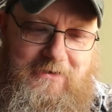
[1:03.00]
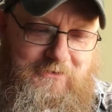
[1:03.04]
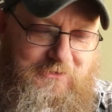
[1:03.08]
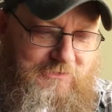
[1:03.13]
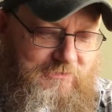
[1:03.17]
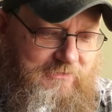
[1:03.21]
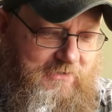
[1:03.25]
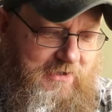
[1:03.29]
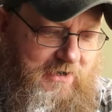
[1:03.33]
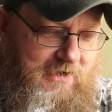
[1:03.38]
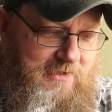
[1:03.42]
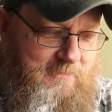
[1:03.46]
it
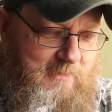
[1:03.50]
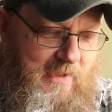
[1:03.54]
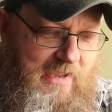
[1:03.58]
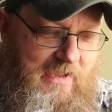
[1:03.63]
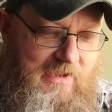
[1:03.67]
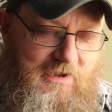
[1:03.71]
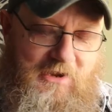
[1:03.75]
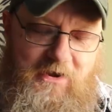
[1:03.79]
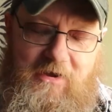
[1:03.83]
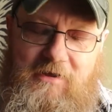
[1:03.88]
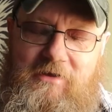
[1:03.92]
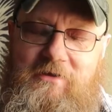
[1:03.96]
just came
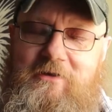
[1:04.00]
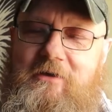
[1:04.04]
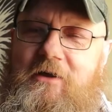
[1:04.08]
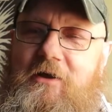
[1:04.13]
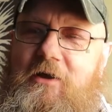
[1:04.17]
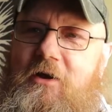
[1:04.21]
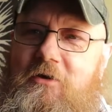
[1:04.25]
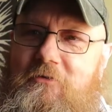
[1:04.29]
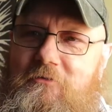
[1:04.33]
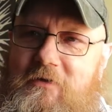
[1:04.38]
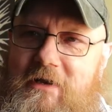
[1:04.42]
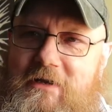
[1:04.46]
out
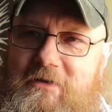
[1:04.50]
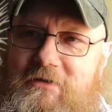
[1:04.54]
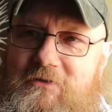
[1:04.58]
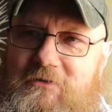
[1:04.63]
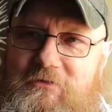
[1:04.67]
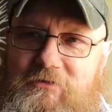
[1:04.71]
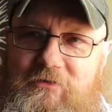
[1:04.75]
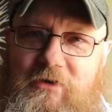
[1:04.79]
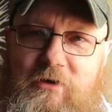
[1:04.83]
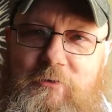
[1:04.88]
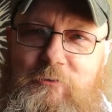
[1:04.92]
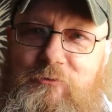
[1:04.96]

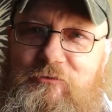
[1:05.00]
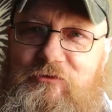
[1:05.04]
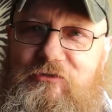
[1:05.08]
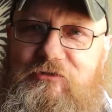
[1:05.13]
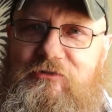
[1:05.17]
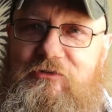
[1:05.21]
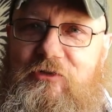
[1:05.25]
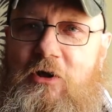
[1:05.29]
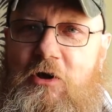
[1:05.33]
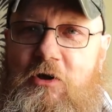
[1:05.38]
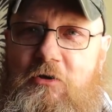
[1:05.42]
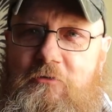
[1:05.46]
horrendous. I was
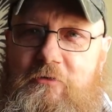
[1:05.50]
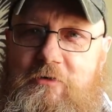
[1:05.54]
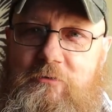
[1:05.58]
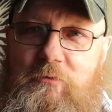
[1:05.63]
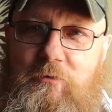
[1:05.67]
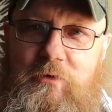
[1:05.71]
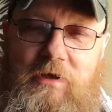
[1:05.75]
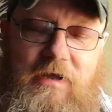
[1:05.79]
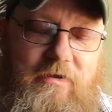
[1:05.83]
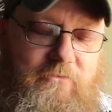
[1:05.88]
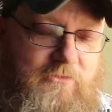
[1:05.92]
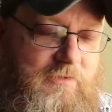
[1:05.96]
slurring
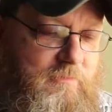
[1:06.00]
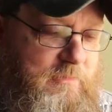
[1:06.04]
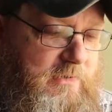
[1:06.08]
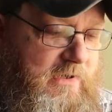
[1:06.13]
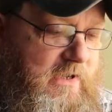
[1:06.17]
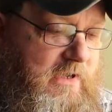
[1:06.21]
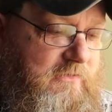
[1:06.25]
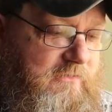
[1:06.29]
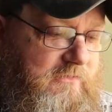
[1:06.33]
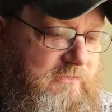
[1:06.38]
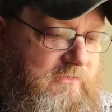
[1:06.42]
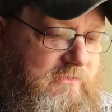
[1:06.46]
all over the
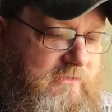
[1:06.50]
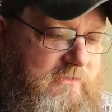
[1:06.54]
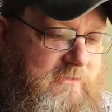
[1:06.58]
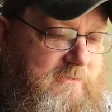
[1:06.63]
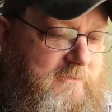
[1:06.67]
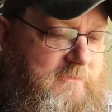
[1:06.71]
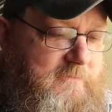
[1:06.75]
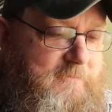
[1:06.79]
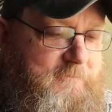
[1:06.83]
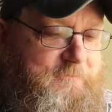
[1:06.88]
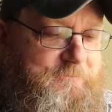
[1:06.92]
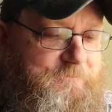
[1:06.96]
place.
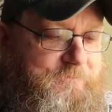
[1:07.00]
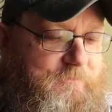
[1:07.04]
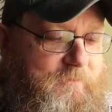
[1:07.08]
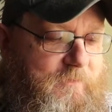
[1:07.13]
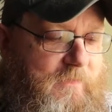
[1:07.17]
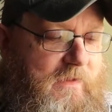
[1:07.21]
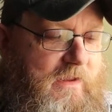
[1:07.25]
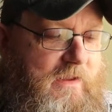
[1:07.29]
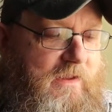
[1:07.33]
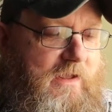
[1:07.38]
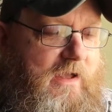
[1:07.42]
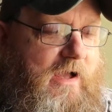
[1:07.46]

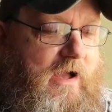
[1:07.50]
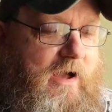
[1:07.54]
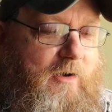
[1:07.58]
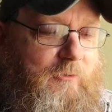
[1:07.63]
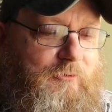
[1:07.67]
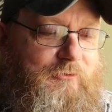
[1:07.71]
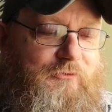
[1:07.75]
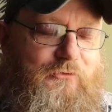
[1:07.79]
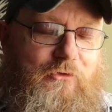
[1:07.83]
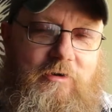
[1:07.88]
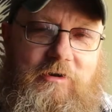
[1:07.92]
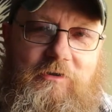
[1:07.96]
I
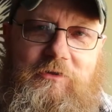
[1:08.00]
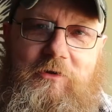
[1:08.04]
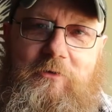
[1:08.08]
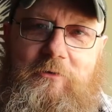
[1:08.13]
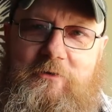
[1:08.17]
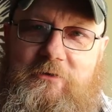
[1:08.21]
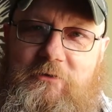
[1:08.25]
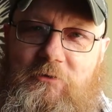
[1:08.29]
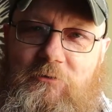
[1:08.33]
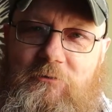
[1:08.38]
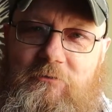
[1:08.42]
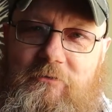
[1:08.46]
was trying to do
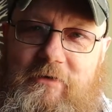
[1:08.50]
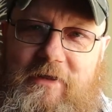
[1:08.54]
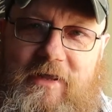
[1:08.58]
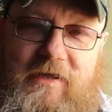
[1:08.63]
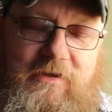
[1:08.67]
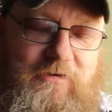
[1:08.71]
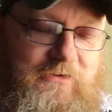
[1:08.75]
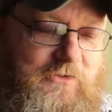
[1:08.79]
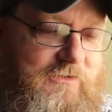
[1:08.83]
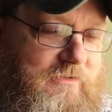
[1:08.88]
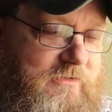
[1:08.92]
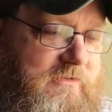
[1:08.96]
a northern
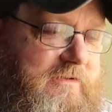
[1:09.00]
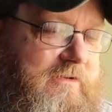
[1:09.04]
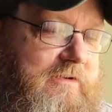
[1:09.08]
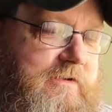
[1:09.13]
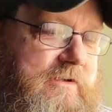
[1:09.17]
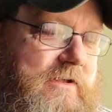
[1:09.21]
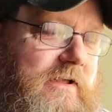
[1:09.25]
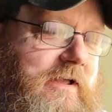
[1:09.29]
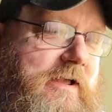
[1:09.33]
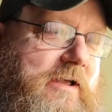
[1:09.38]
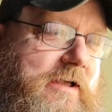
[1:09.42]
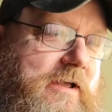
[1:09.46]
accent,
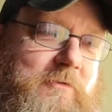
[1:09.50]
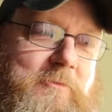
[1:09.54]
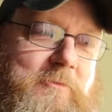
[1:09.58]
and